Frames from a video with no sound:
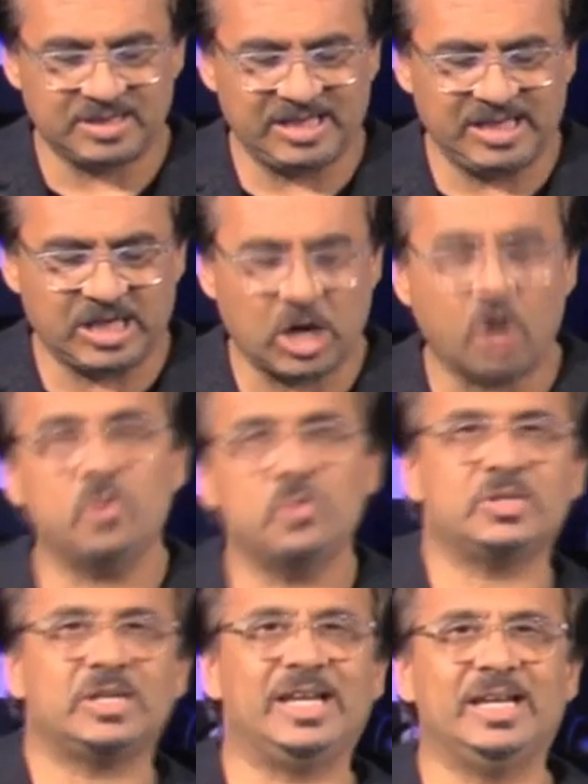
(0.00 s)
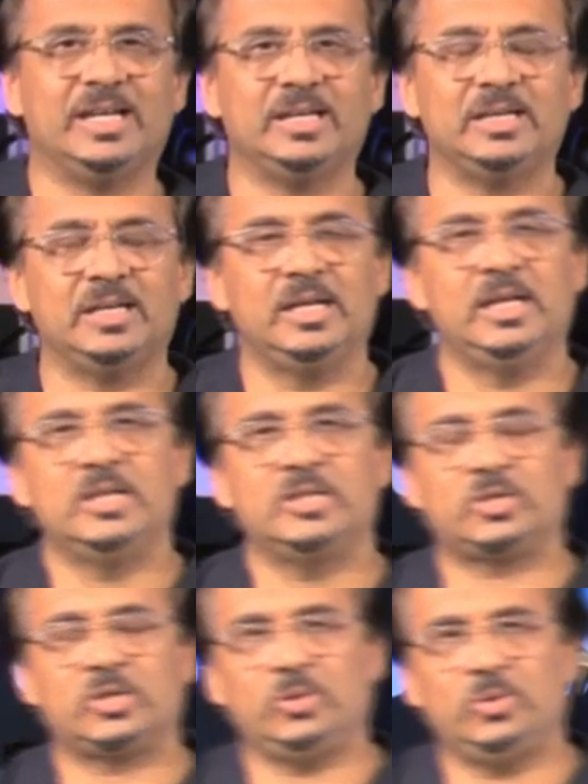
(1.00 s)
He goes in
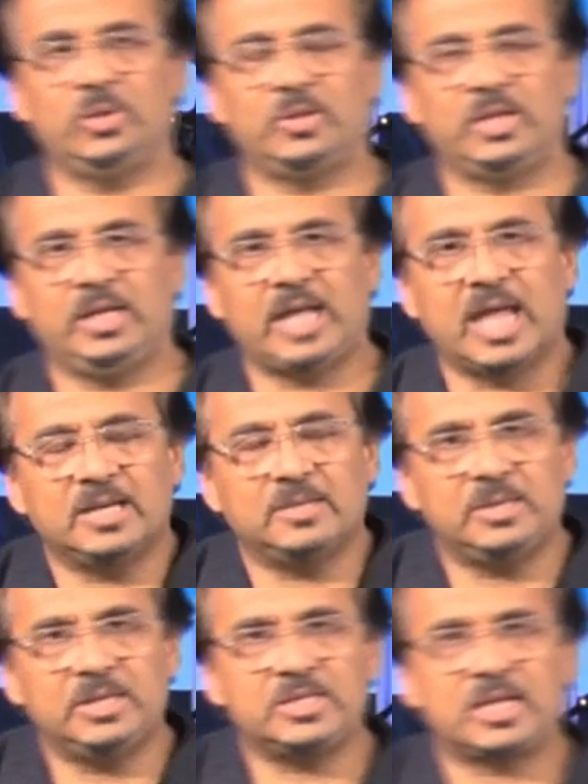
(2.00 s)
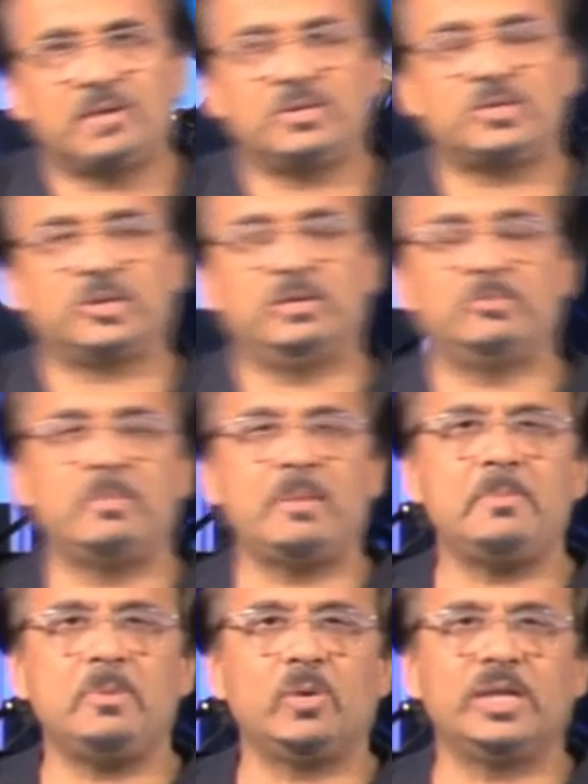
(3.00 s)
to the enemy's territory.
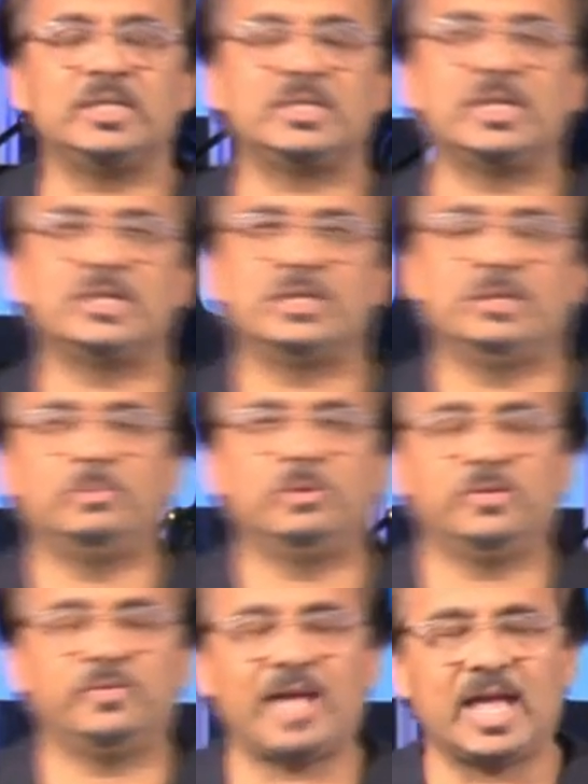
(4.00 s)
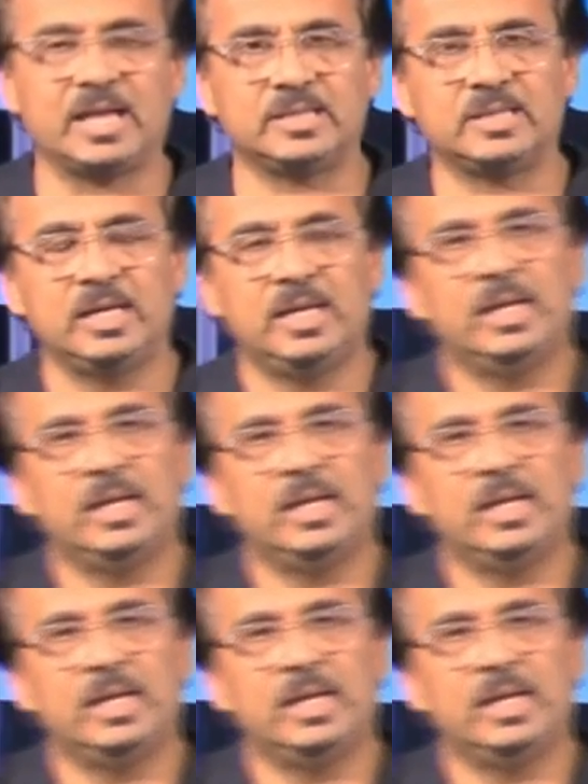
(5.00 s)
Remember what it says in the book of Acts.